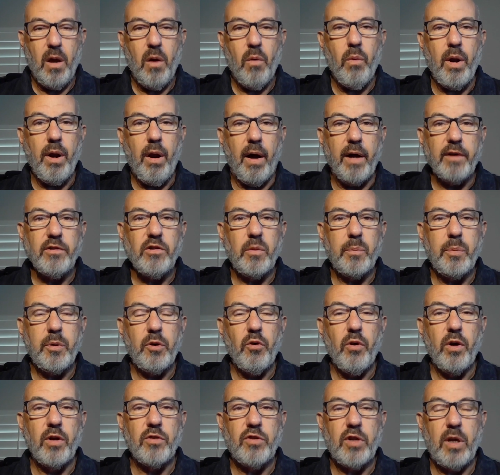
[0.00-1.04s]
What
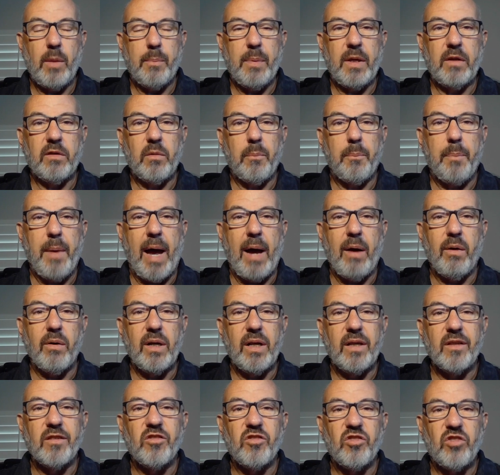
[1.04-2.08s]
entrepreneurship is
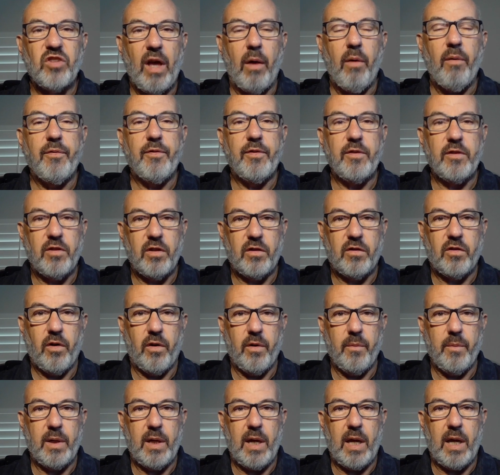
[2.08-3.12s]
about is
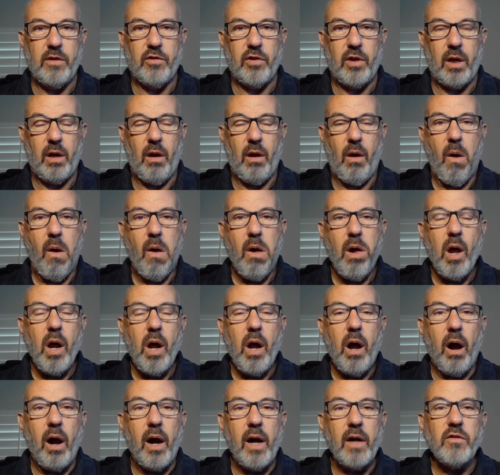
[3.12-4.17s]
self-determination.
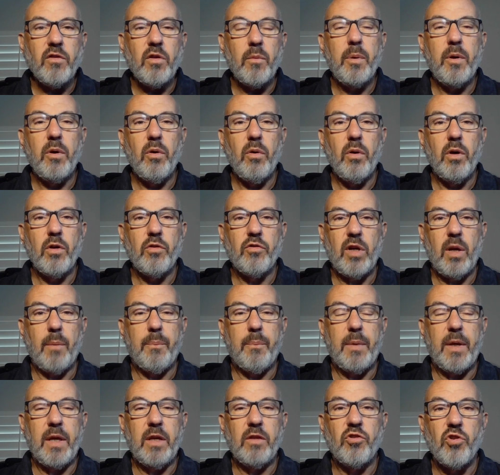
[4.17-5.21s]

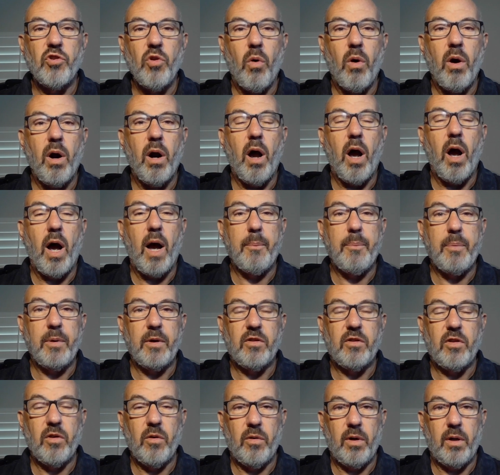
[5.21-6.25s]
Entrepreneurship is your
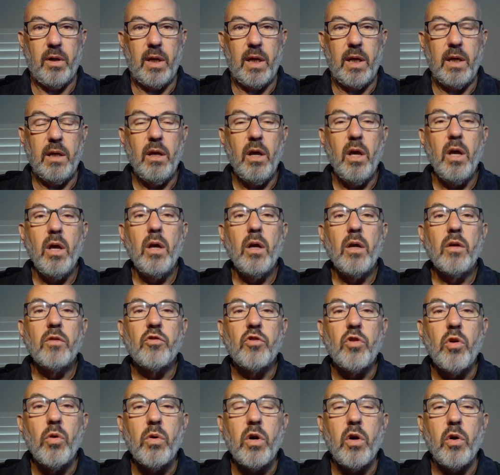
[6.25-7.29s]
opportunity
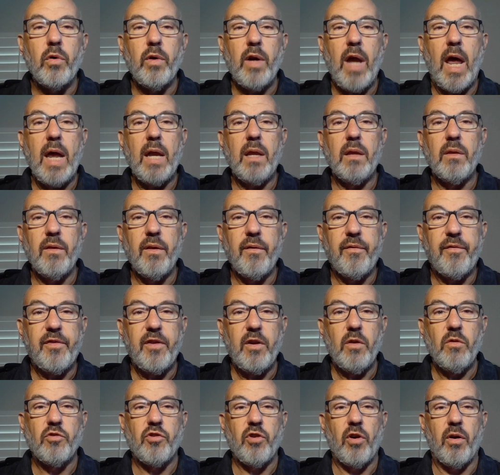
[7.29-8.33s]
to create the
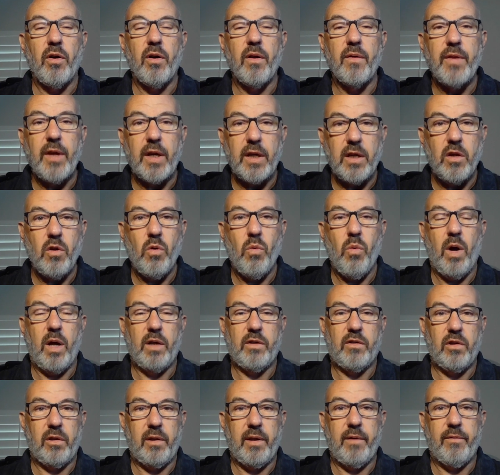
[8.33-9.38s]
future that you
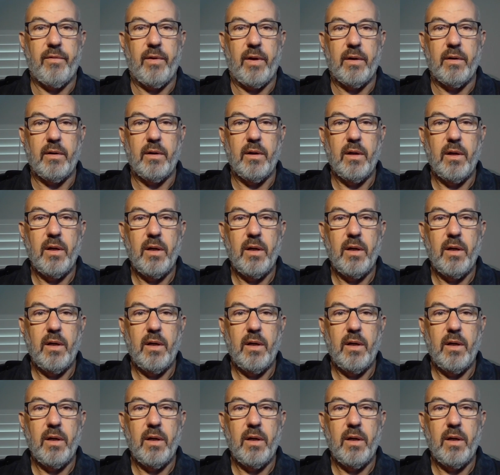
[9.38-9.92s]
want to live in.